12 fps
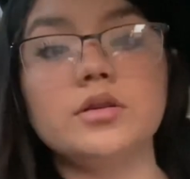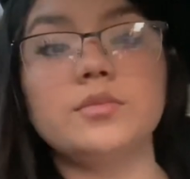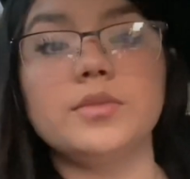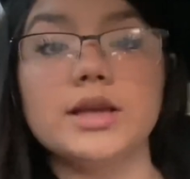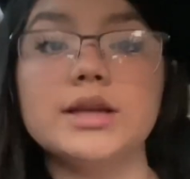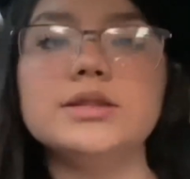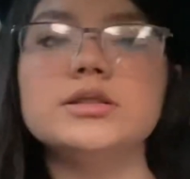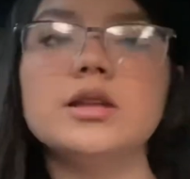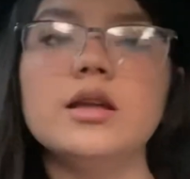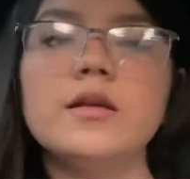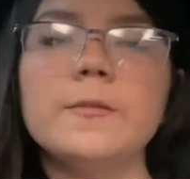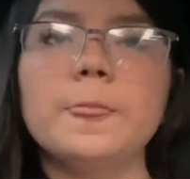Yes.
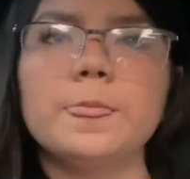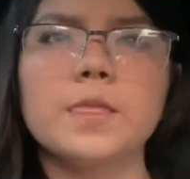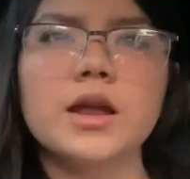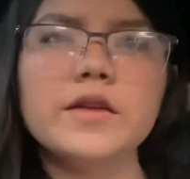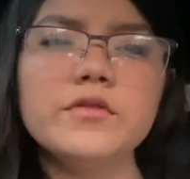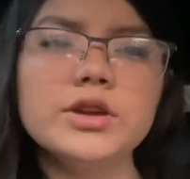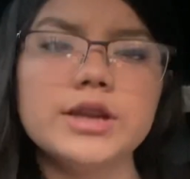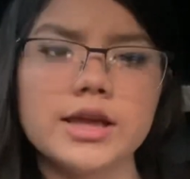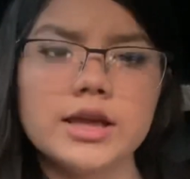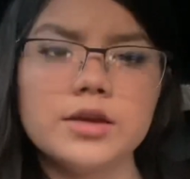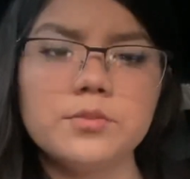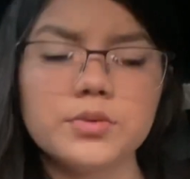Not every
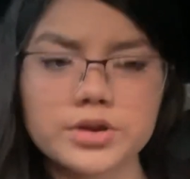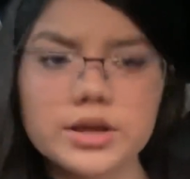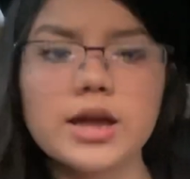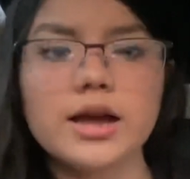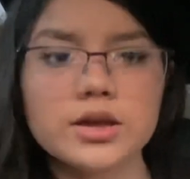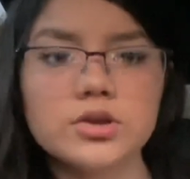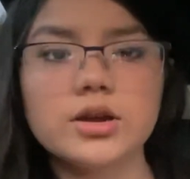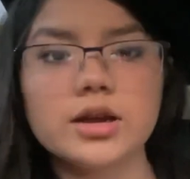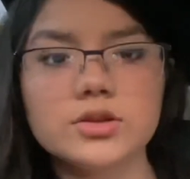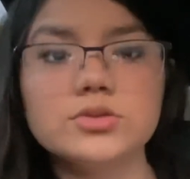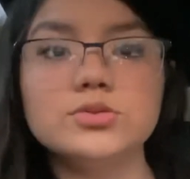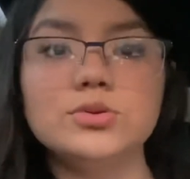day, but yeah, I
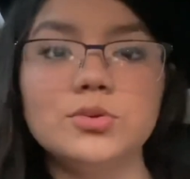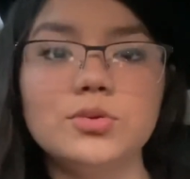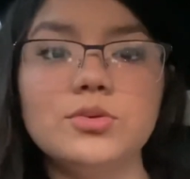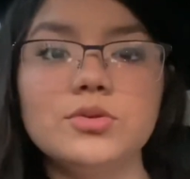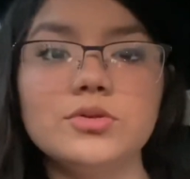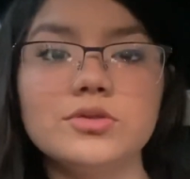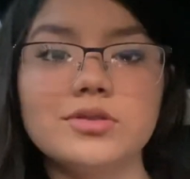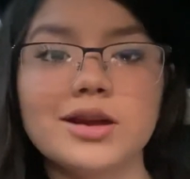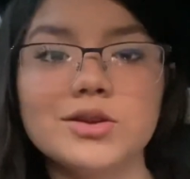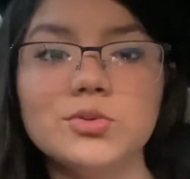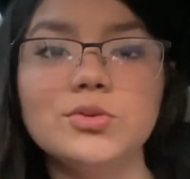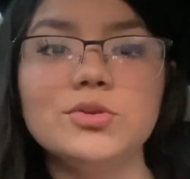do
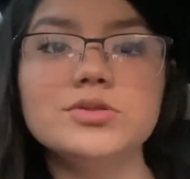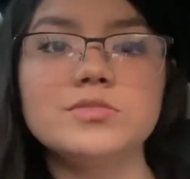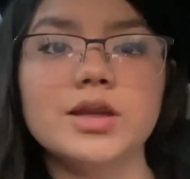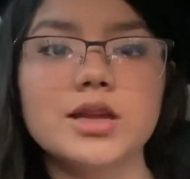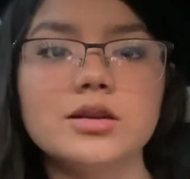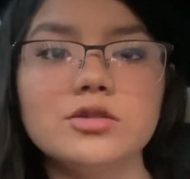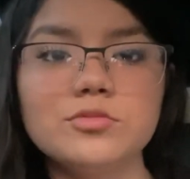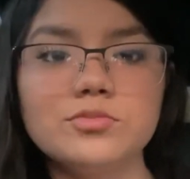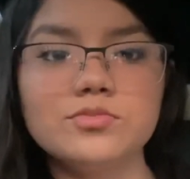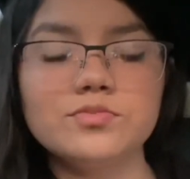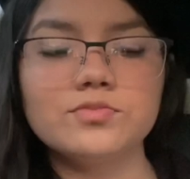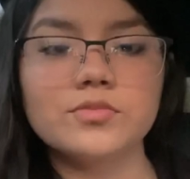use makeup.
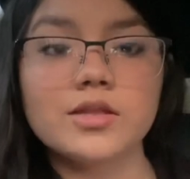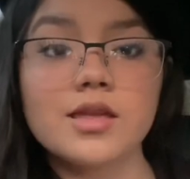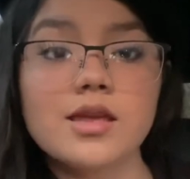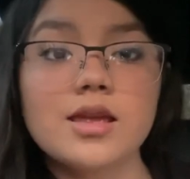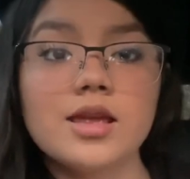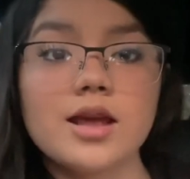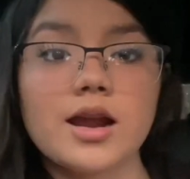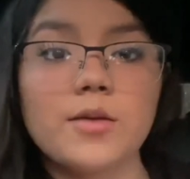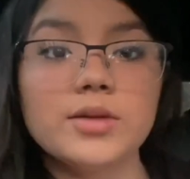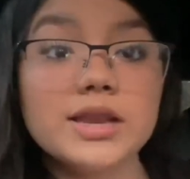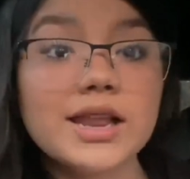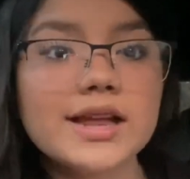I
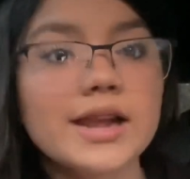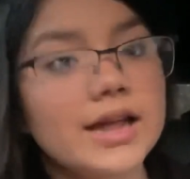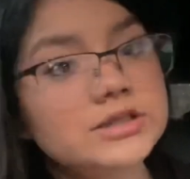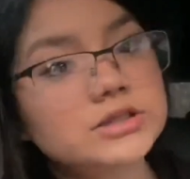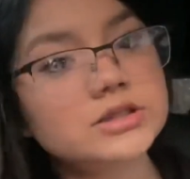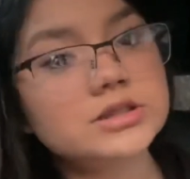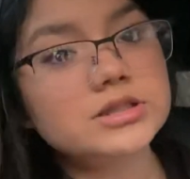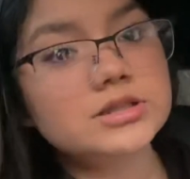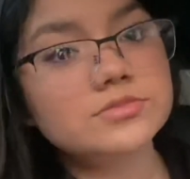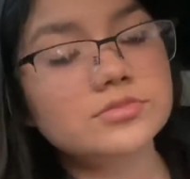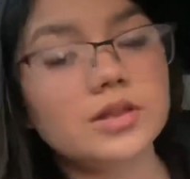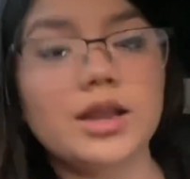really like lashes
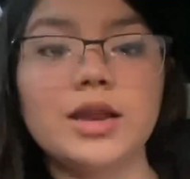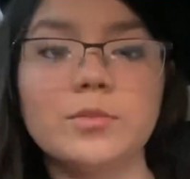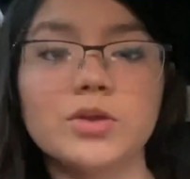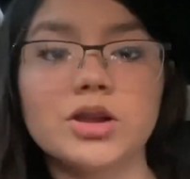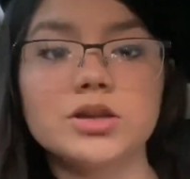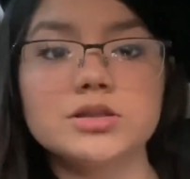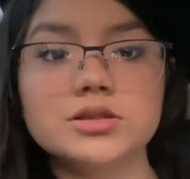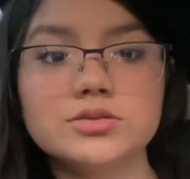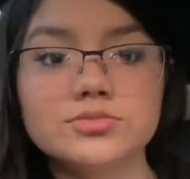and lip gloss.